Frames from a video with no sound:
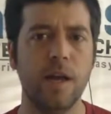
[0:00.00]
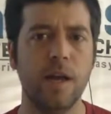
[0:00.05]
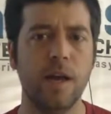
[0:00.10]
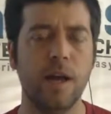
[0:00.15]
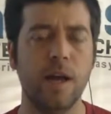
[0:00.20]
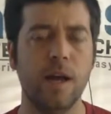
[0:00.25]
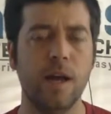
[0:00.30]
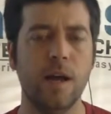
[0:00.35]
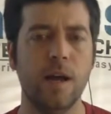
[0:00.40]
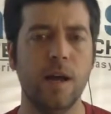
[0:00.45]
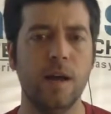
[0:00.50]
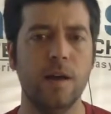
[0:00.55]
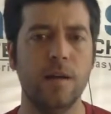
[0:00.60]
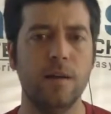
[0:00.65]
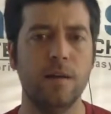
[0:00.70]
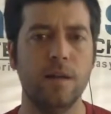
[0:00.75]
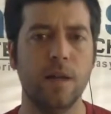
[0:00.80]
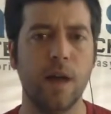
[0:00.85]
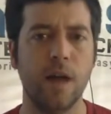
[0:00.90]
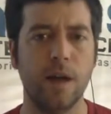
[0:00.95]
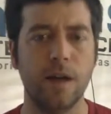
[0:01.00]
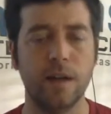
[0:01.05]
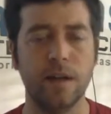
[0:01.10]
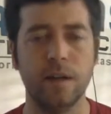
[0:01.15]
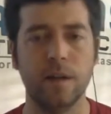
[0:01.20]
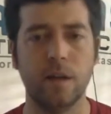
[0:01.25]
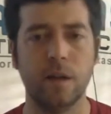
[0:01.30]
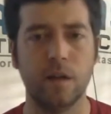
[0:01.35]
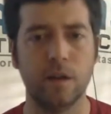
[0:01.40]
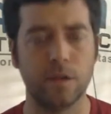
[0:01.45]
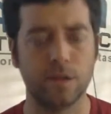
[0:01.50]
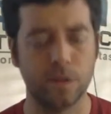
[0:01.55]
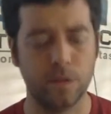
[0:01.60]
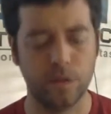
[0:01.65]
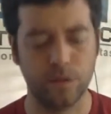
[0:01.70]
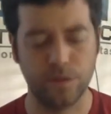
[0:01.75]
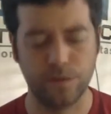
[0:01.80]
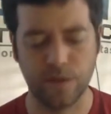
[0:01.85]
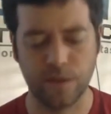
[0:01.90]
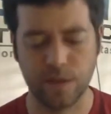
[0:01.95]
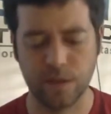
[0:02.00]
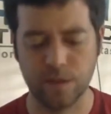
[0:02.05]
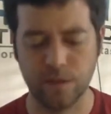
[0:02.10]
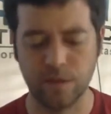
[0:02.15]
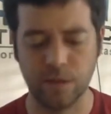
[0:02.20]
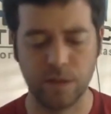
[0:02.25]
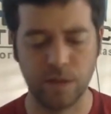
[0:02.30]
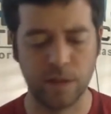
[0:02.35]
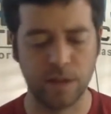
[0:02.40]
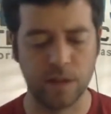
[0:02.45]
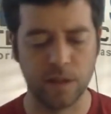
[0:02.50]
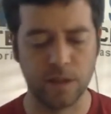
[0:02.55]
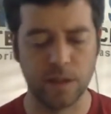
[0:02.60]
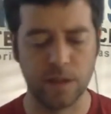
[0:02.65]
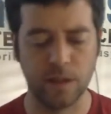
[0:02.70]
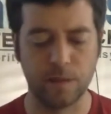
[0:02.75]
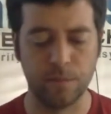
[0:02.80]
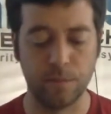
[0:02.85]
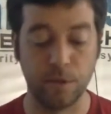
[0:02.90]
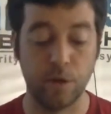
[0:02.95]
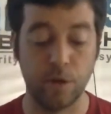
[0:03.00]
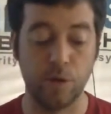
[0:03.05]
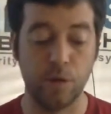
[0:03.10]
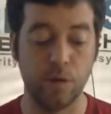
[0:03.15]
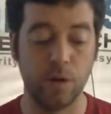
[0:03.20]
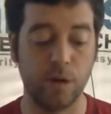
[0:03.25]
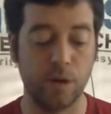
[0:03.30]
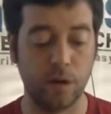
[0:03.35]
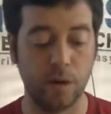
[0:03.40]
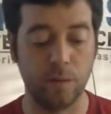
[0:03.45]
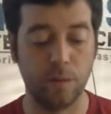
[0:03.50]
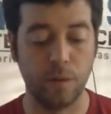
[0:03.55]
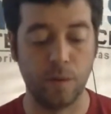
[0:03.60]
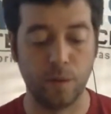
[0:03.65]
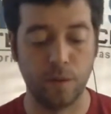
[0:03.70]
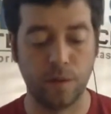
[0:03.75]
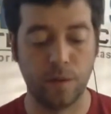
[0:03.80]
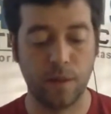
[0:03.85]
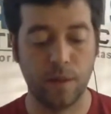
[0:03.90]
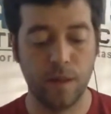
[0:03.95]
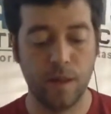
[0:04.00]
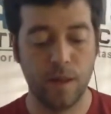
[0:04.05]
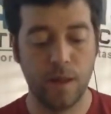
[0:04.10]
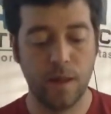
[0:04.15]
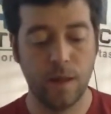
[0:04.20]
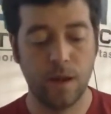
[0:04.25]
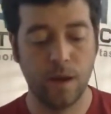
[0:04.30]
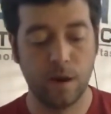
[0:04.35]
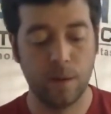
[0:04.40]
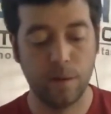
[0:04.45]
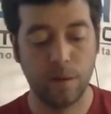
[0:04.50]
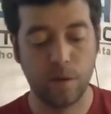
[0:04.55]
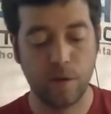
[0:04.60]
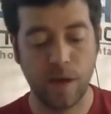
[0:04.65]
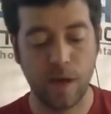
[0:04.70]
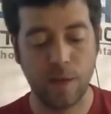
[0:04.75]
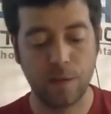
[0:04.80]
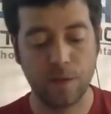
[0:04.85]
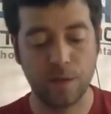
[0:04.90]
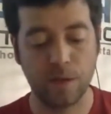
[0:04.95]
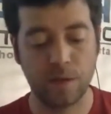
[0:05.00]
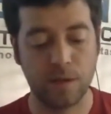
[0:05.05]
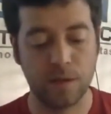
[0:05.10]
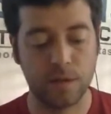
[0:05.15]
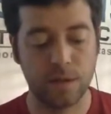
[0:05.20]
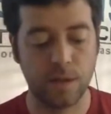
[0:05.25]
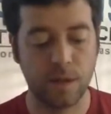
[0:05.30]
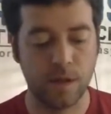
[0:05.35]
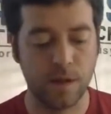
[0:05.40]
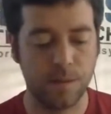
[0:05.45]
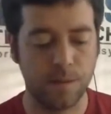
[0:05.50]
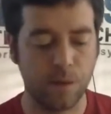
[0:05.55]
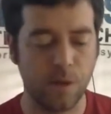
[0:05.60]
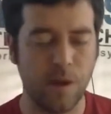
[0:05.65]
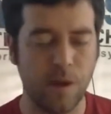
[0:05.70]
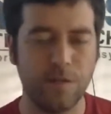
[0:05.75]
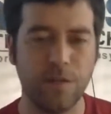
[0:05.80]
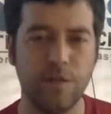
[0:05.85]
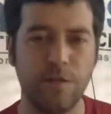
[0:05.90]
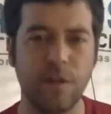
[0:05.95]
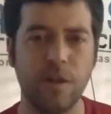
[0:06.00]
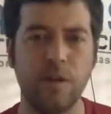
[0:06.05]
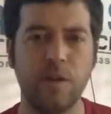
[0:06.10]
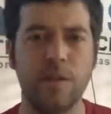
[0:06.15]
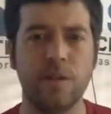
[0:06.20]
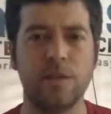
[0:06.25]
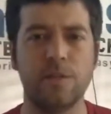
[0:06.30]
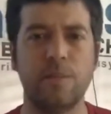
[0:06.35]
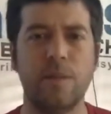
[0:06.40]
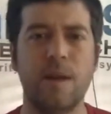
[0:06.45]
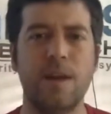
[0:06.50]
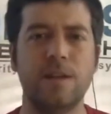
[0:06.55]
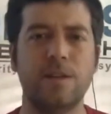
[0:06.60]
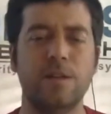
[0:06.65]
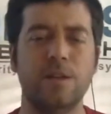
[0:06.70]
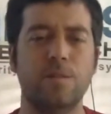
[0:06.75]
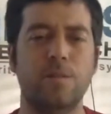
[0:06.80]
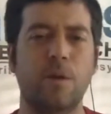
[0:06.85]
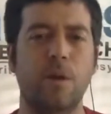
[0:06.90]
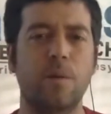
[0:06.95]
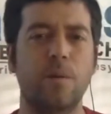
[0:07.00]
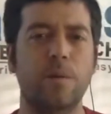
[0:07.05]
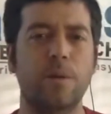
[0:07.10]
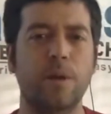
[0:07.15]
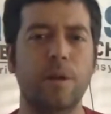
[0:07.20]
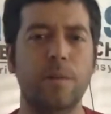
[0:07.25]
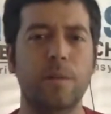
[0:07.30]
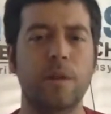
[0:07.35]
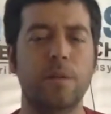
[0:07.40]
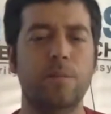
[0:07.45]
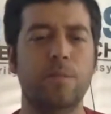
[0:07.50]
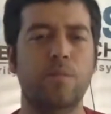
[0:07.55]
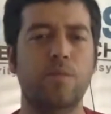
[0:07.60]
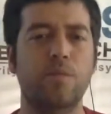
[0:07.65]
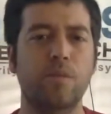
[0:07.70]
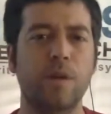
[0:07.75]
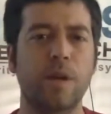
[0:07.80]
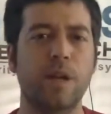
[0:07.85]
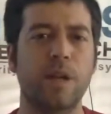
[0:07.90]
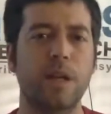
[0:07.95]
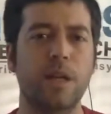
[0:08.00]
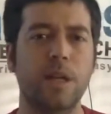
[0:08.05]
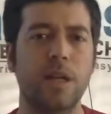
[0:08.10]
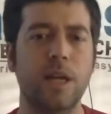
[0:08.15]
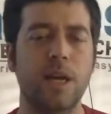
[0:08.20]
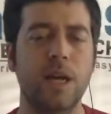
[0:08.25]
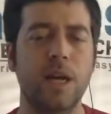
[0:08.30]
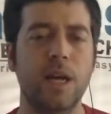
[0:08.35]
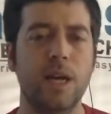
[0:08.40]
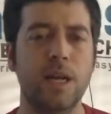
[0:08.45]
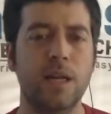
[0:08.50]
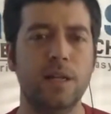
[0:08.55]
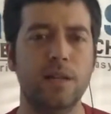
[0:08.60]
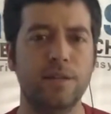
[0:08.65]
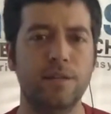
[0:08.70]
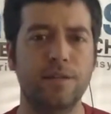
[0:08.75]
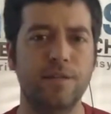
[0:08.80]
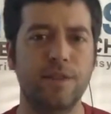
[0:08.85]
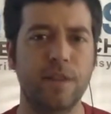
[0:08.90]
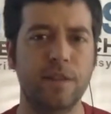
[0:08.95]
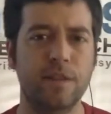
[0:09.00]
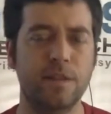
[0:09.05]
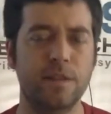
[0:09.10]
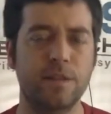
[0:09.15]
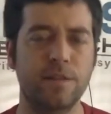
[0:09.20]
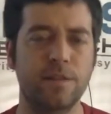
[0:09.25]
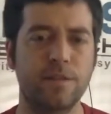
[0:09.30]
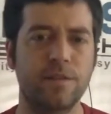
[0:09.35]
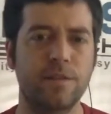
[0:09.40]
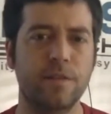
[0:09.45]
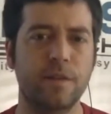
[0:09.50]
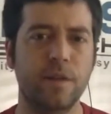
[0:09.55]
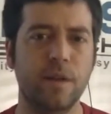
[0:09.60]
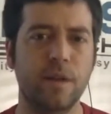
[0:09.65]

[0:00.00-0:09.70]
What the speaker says: Hutton also defensively and Bakuna are both options. You have to figure this match is probably going to be pretty defensive.